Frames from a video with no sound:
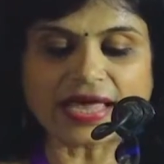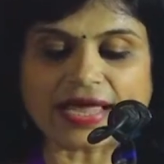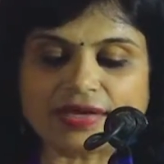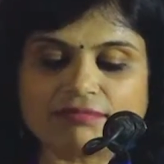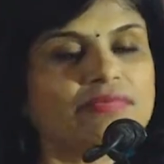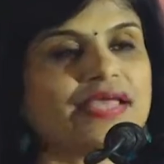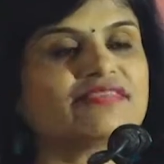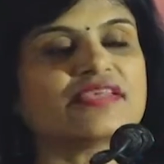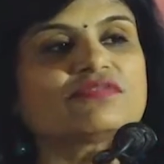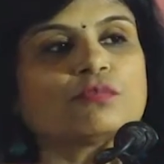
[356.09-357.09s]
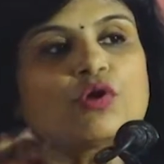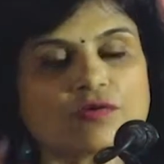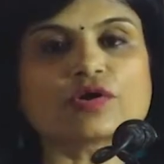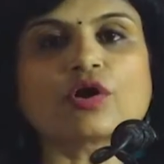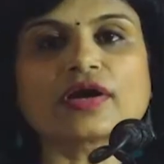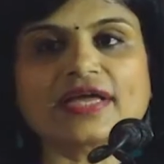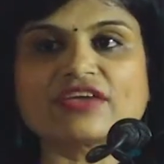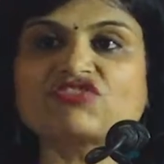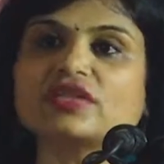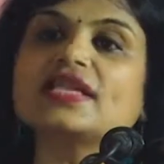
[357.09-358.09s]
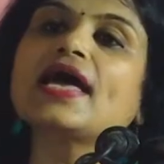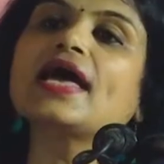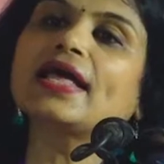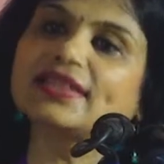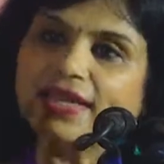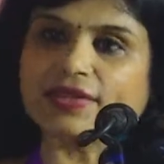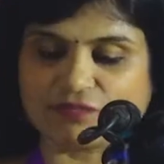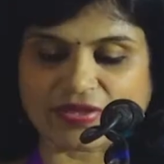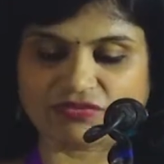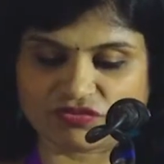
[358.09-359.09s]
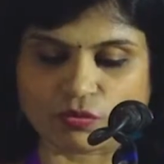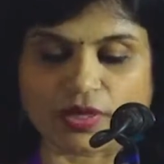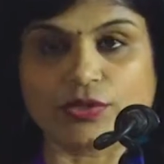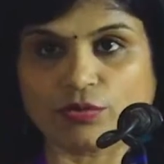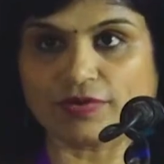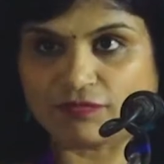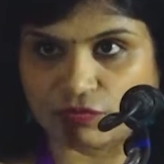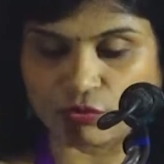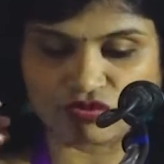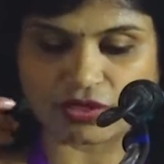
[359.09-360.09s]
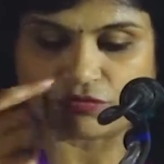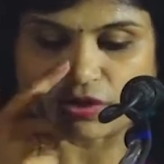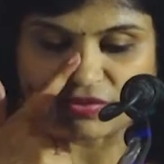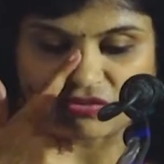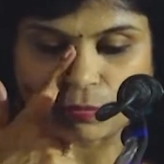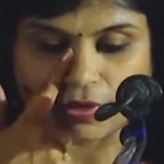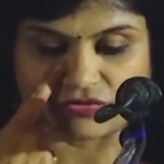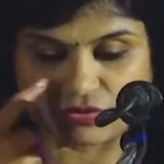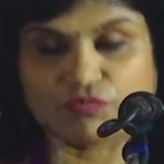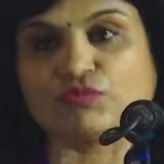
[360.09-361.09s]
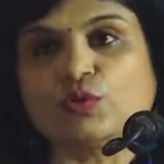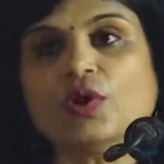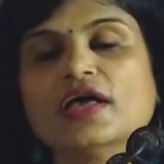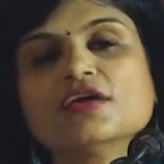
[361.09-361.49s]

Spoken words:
And it's more of a congregation than a festival, you know, if you see it from this point of view.